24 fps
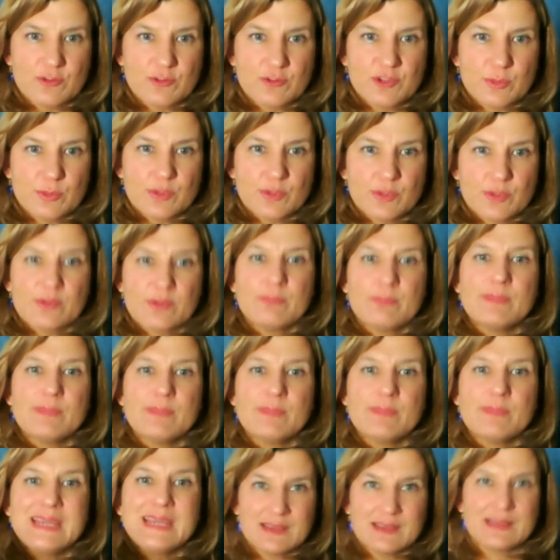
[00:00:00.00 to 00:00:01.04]
She would
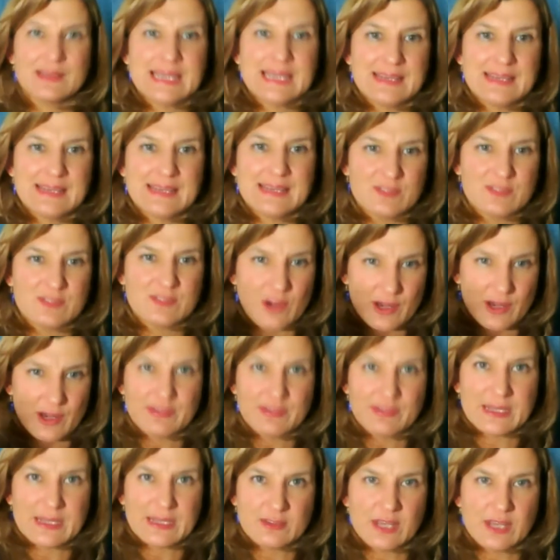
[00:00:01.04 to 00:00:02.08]
immediately
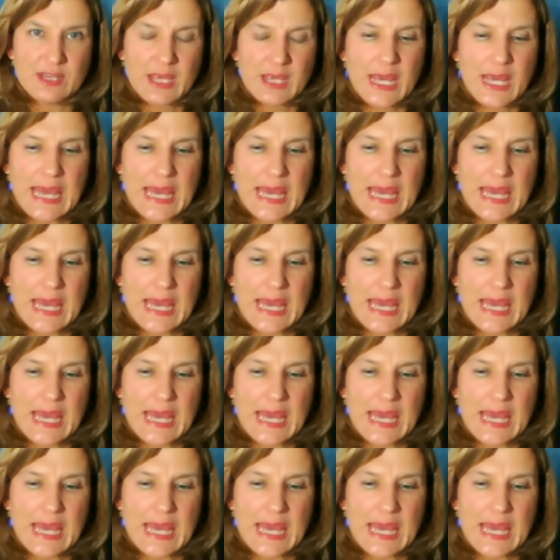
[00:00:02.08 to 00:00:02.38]
dive in,